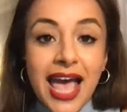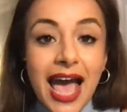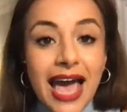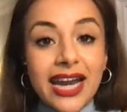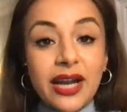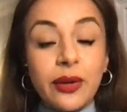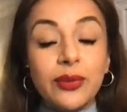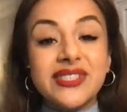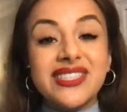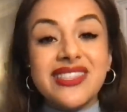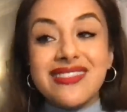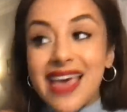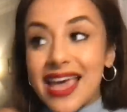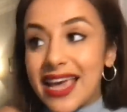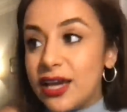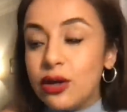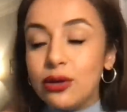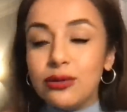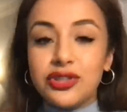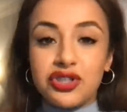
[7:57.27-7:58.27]
And it was
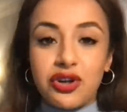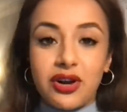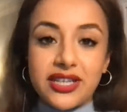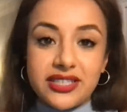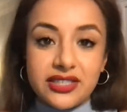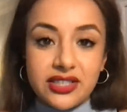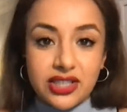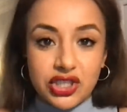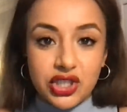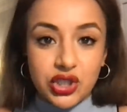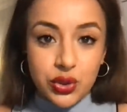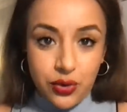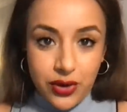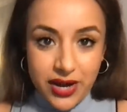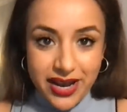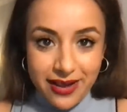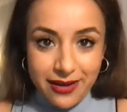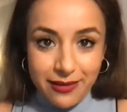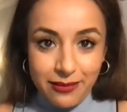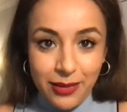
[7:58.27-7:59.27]
they who tried to destroy
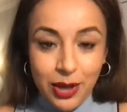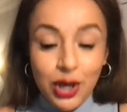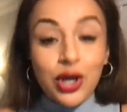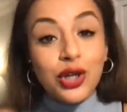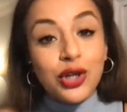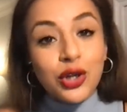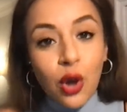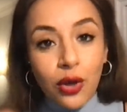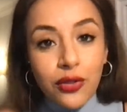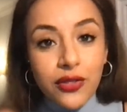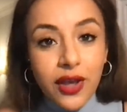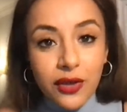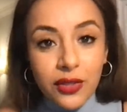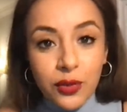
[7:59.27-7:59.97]
him, not the